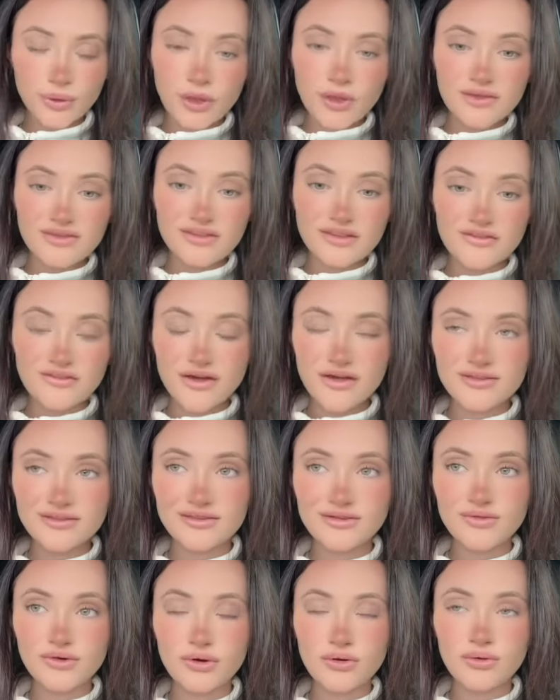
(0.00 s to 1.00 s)
So, first
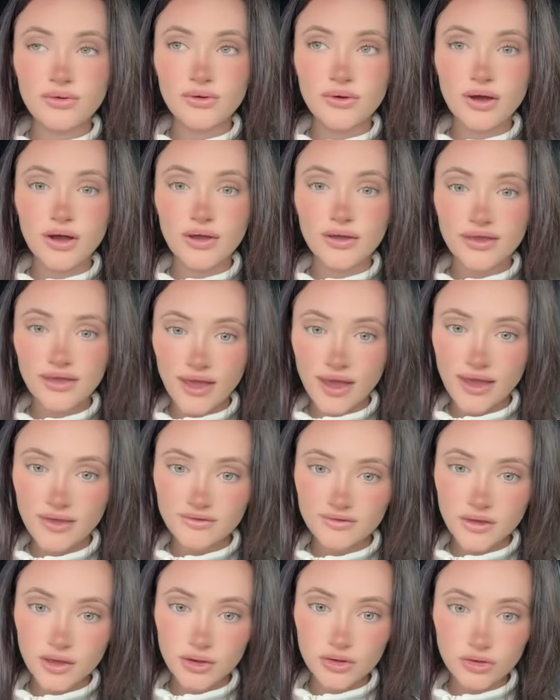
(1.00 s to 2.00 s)
of all,
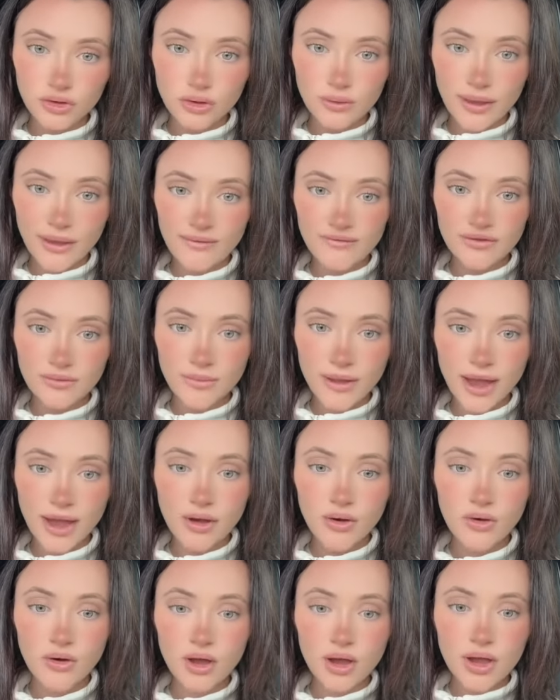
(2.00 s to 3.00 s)
yes, I do have the
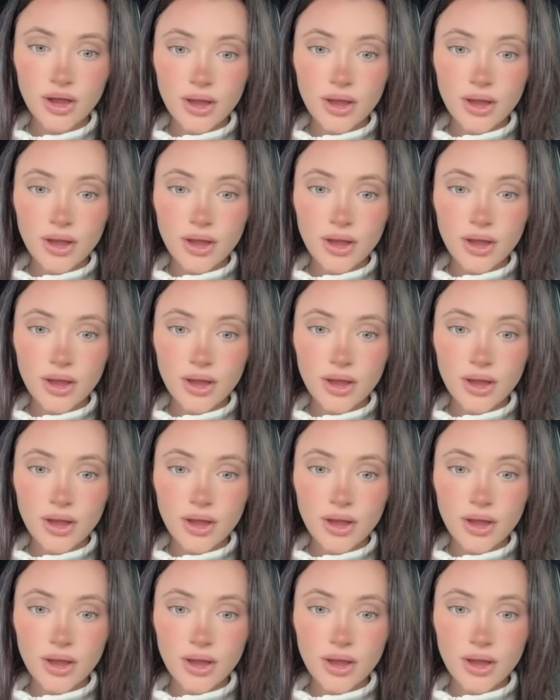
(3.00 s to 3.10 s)
bout,